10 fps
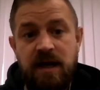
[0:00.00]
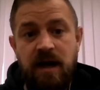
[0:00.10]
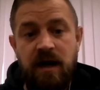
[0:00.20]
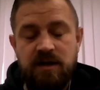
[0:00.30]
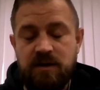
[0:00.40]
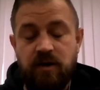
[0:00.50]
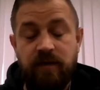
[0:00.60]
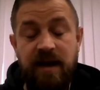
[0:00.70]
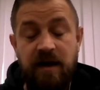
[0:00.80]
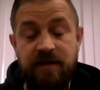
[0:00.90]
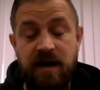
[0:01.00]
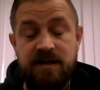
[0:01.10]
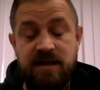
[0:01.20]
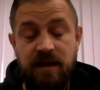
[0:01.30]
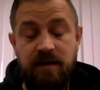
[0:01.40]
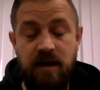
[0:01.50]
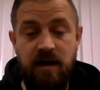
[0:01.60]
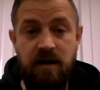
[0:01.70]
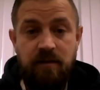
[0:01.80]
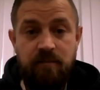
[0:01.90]
the Afghanistan
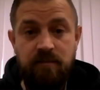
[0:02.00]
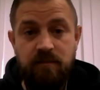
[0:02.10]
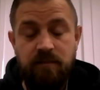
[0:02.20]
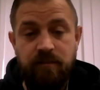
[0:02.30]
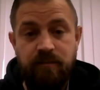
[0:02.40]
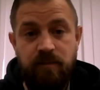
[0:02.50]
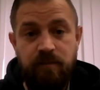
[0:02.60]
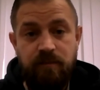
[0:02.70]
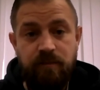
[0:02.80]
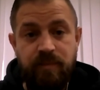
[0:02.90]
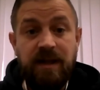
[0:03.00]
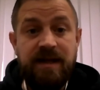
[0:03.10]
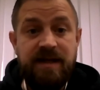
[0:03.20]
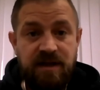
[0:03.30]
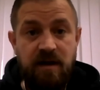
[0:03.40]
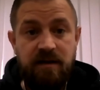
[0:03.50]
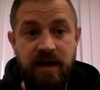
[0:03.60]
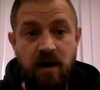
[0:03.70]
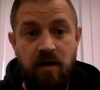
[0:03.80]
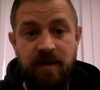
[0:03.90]
police and
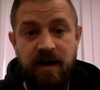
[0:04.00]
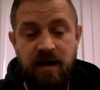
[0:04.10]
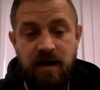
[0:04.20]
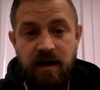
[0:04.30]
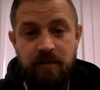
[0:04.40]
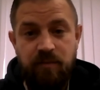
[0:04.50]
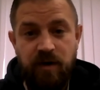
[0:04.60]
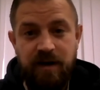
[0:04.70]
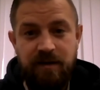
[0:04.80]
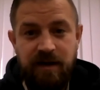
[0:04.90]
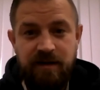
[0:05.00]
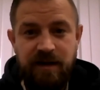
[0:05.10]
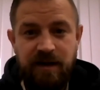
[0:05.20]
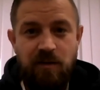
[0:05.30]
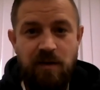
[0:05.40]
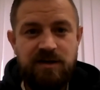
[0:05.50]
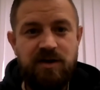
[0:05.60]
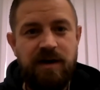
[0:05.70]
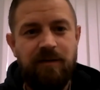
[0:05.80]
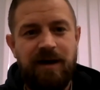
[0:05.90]
the army, but it didn't quite
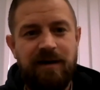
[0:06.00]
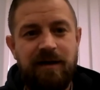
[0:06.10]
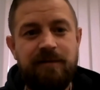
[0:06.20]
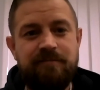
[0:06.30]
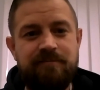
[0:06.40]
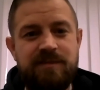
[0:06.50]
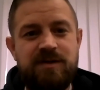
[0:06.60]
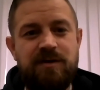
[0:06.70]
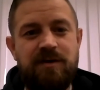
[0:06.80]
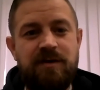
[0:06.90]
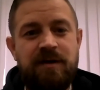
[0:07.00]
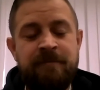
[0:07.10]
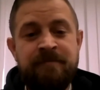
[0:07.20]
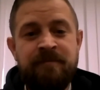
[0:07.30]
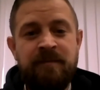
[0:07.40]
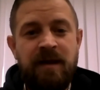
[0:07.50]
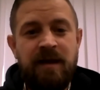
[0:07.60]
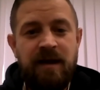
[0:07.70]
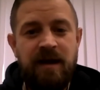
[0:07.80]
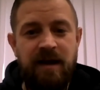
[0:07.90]
turn out like that. So
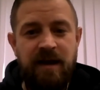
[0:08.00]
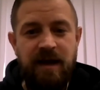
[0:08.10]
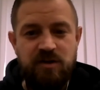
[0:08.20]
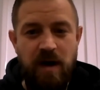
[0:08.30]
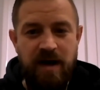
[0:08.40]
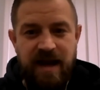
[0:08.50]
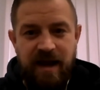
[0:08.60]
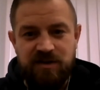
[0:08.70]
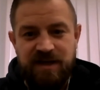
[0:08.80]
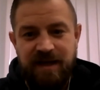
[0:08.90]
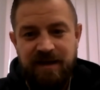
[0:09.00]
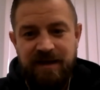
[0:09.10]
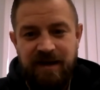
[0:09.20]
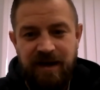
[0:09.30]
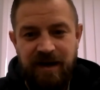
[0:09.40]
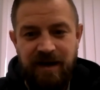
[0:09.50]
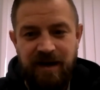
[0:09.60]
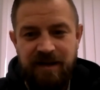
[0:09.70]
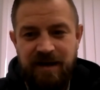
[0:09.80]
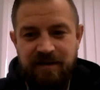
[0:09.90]
yeah, it was quite chaotic,
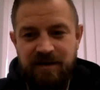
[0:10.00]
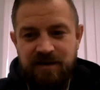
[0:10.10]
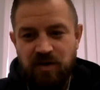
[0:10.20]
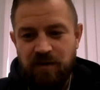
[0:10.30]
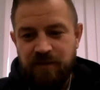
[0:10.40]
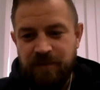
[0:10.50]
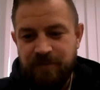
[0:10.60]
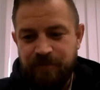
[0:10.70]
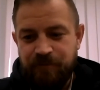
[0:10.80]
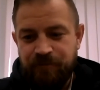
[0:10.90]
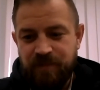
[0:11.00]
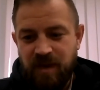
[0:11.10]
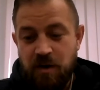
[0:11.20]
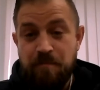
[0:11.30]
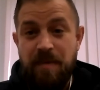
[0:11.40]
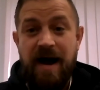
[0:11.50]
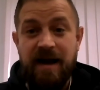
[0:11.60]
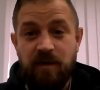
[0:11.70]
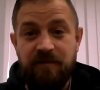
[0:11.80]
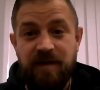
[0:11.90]
and then sort of
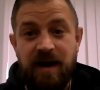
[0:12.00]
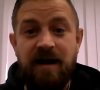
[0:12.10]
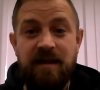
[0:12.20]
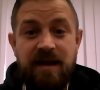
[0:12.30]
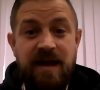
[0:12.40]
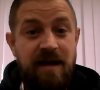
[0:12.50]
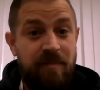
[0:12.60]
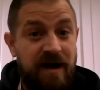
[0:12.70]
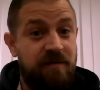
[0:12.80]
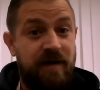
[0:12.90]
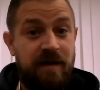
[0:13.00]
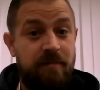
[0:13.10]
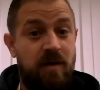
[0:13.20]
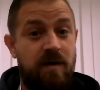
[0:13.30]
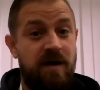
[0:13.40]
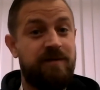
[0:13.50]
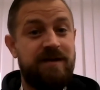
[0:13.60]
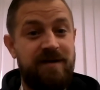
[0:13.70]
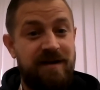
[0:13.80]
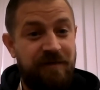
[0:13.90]
combined with that, I then came back and found out my wife was
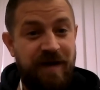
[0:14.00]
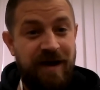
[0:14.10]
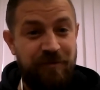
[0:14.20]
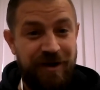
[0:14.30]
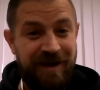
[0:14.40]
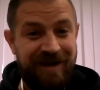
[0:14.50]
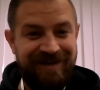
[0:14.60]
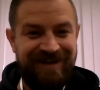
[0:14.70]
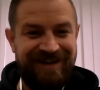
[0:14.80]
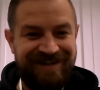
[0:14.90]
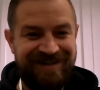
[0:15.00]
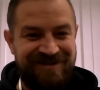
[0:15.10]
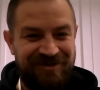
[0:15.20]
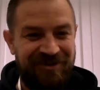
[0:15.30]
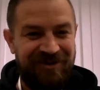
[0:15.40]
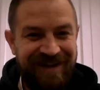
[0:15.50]
having an affair for a year. So